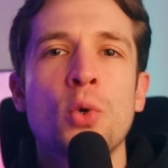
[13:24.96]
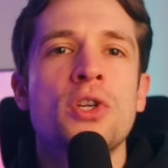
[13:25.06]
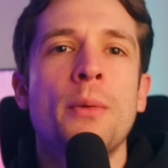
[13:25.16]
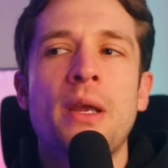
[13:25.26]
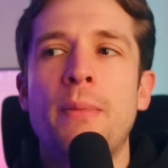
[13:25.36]

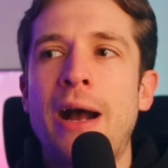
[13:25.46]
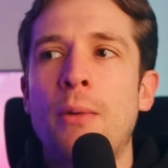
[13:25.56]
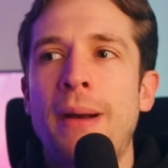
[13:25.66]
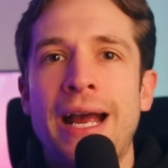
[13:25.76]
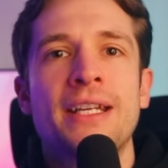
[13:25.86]
also be
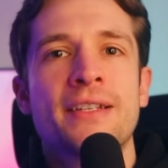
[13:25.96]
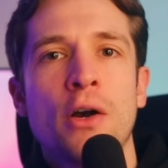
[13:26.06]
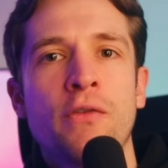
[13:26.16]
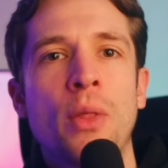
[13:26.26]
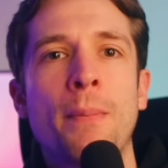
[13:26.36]
about patting
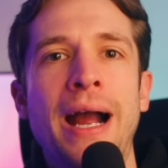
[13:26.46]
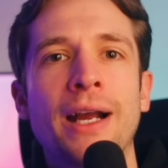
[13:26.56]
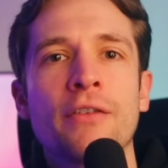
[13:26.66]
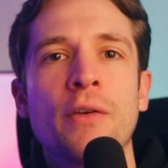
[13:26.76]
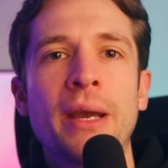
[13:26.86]
yourself on the
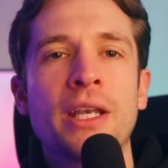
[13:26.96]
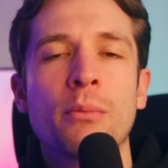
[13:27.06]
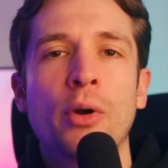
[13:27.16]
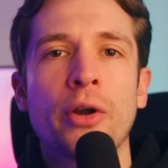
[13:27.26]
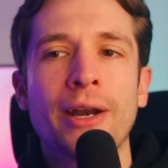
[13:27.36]
back for
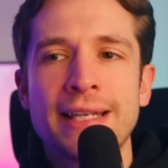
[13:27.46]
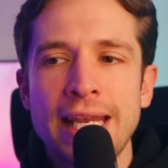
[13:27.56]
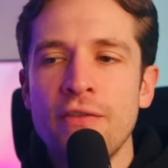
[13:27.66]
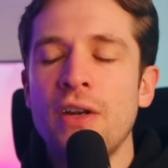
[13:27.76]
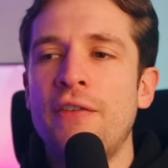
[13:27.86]
making progress,
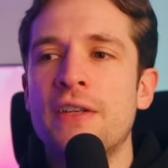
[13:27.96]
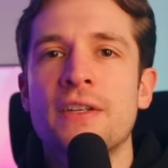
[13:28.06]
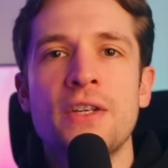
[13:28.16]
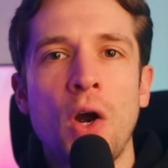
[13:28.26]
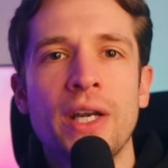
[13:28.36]
even if
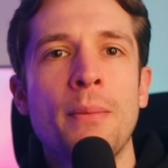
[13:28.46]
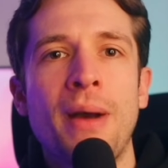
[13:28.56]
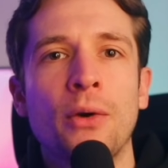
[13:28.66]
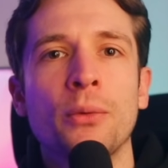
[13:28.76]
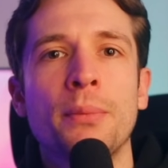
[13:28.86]
it's a tiny
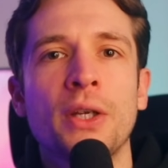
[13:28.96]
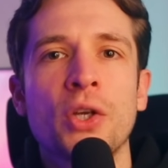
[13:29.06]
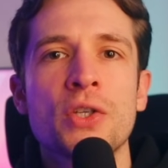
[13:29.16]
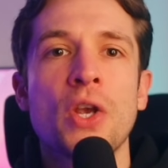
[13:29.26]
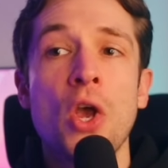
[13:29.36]
amount,
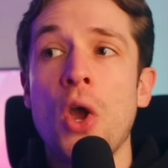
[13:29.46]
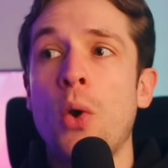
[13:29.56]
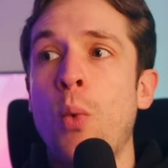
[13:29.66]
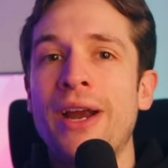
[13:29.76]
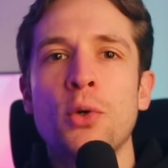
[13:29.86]
because
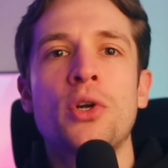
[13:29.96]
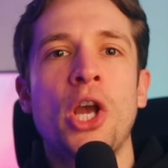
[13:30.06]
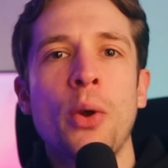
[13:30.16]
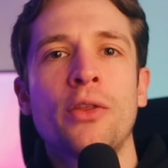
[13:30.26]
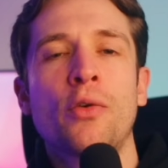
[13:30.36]
when you're
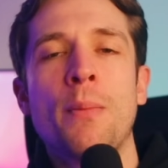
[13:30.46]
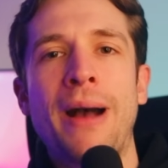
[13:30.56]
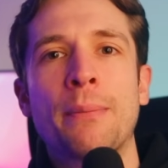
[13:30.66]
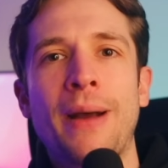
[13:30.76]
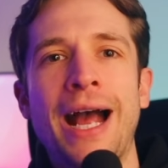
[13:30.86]
going through a
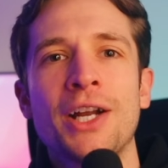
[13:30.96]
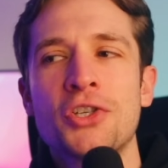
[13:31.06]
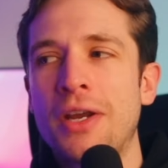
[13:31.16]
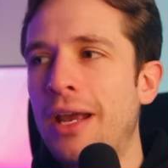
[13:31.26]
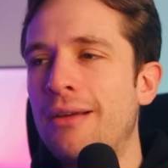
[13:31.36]
bad
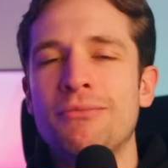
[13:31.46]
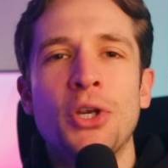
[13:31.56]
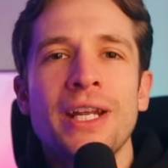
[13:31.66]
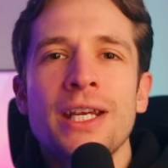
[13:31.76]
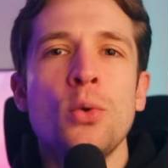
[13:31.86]
patch,
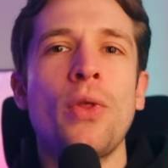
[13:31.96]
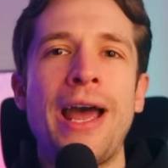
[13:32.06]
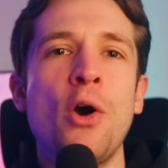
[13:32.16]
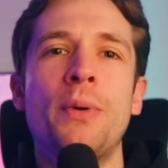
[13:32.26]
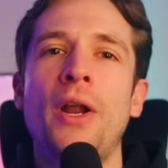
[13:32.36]
you need all the
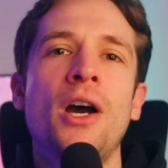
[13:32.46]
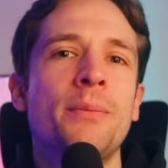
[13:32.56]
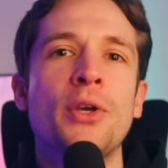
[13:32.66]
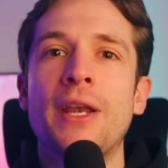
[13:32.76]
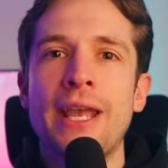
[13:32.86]
help and
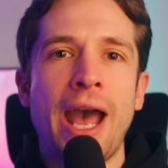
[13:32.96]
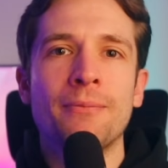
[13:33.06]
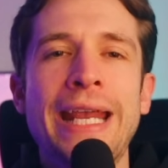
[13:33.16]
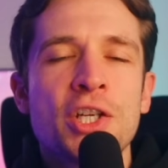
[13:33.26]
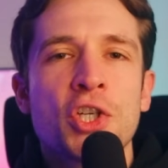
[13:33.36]
hype you can get.
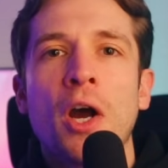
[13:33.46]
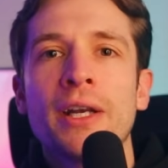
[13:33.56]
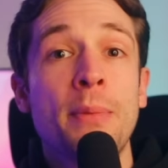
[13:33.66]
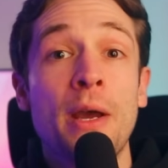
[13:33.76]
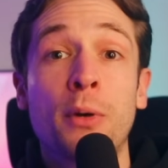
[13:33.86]
Each
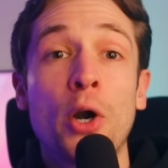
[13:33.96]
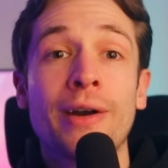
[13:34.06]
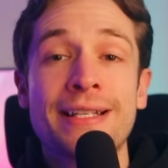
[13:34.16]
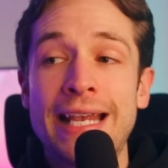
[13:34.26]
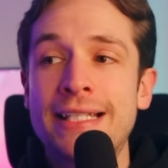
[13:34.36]
tiny bit of
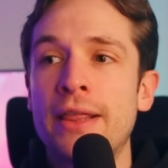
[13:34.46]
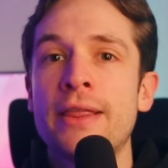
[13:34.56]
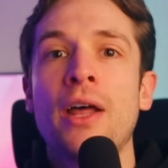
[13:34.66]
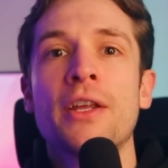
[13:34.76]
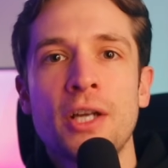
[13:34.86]
progress is
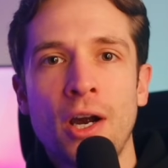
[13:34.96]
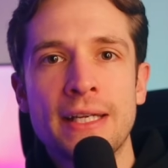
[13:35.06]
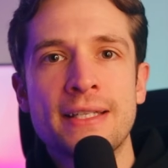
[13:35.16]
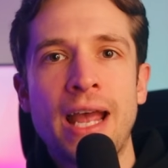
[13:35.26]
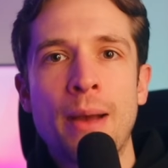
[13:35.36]
another
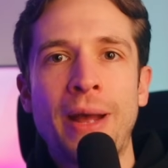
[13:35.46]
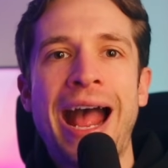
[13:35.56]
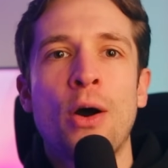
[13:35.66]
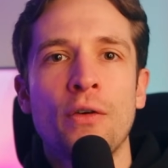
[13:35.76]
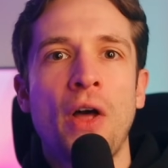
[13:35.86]
tiny step
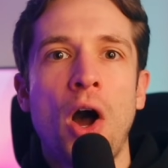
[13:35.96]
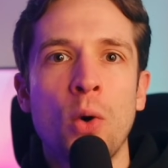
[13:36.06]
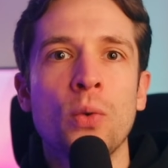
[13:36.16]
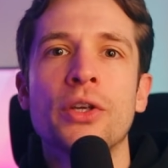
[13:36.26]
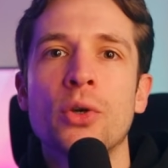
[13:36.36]
out of the
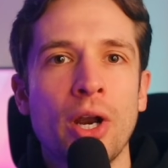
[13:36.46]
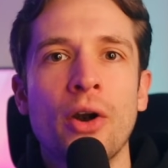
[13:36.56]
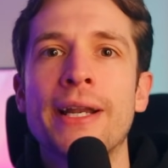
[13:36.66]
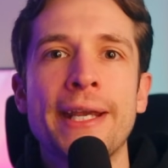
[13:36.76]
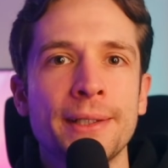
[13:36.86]
hole that you're
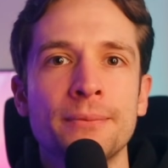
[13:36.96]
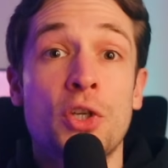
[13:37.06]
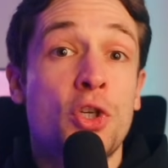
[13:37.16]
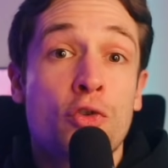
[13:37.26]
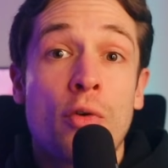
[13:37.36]
currently
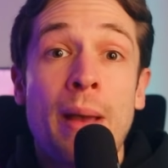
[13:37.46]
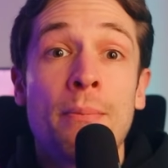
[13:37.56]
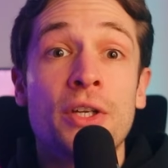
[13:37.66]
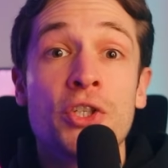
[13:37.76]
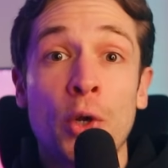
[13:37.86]
So just
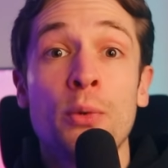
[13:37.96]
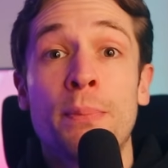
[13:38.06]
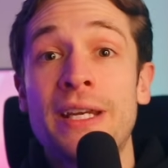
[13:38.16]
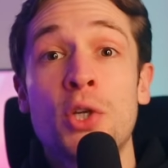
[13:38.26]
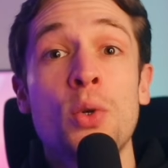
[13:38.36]
remember, don't
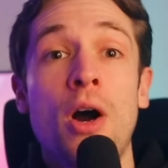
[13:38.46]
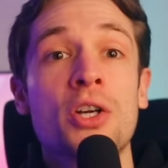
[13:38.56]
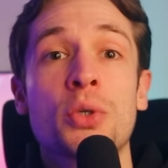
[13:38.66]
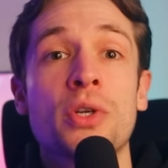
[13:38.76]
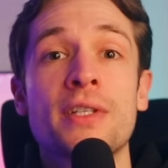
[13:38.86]
be too
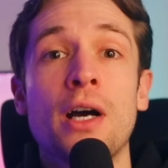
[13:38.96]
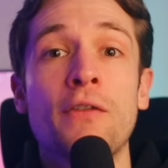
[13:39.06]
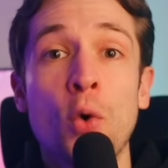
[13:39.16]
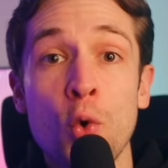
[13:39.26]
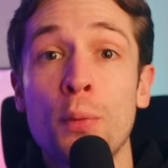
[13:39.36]
harsh on
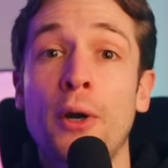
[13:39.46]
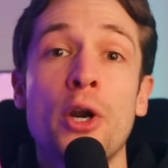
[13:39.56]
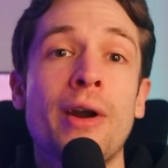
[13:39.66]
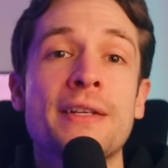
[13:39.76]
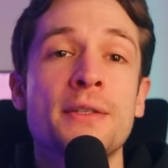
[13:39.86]
yourself. All
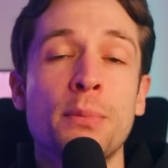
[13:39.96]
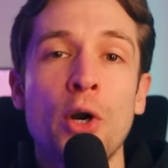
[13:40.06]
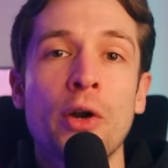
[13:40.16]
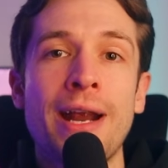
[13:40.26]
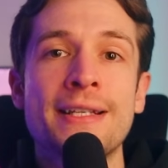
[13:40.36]
progress is
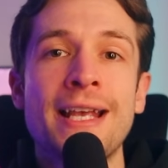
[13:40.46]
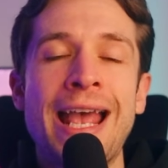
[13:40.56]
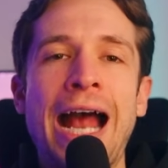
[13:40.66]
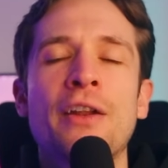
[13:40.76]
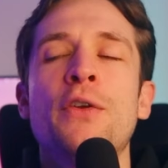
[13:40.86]
progress,
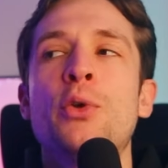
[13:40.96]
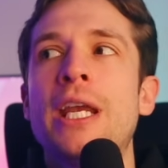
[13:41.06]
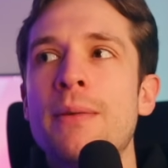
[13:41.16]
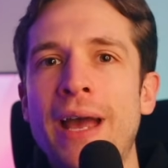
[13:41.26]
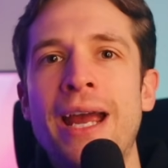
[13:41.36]
and if you
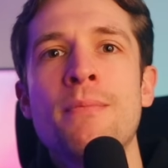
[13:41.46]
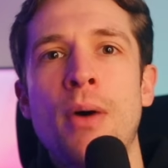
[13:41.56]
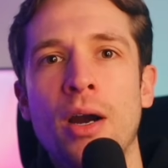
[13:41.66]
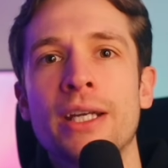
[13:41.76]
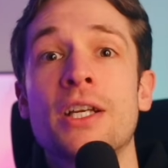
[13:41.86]
keep that in
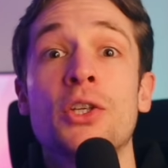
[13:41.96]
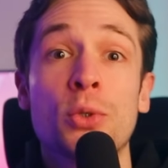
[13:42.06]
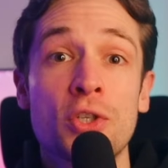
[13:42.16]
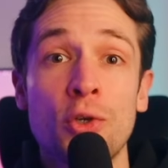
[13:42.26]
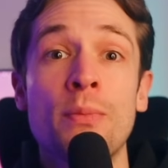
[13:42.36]
mind,
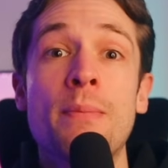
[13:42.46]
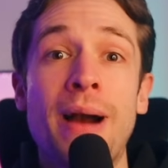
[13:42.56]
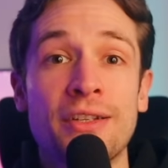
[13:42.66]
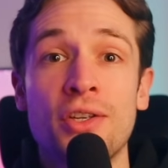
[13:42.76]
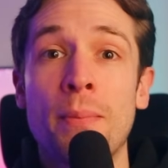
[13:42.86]
you'll soon be
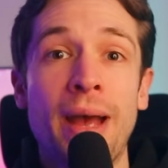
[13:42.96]
back to your